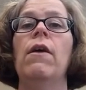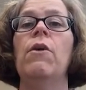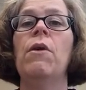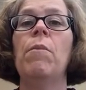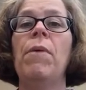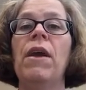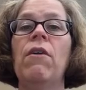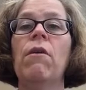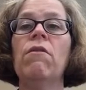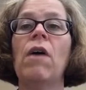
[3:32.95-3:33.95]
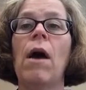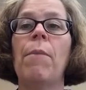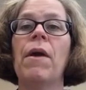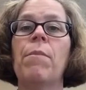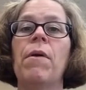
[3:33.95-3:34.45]
You can pick your own
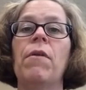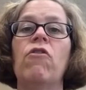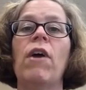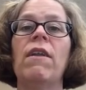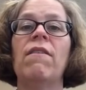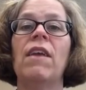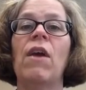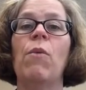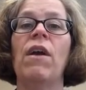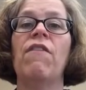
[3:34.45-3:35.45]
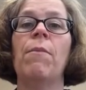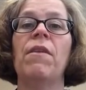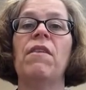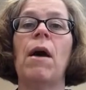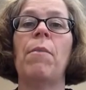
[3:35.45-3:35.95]
topic, but try to stay away from
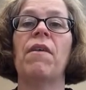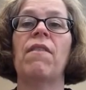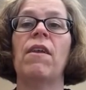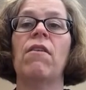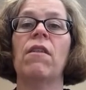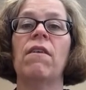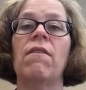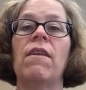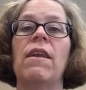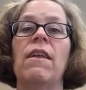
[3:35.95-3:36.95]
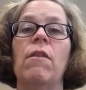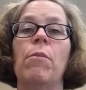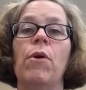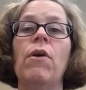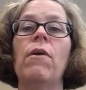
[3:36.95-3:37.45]
the topics that are listed in the
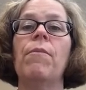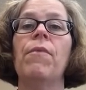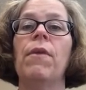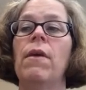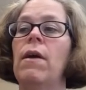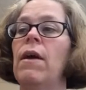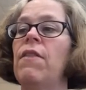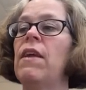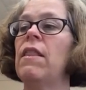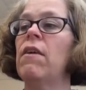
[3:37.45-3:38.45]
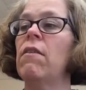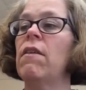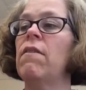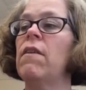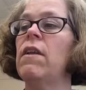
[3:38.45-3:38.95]
book. I think they're
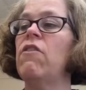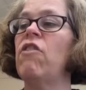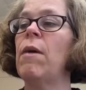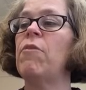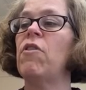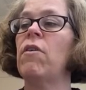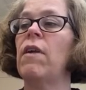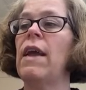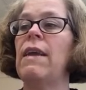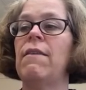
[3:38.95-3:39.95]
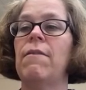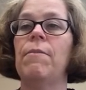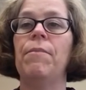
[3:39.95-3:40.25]
listed in Chapter 8.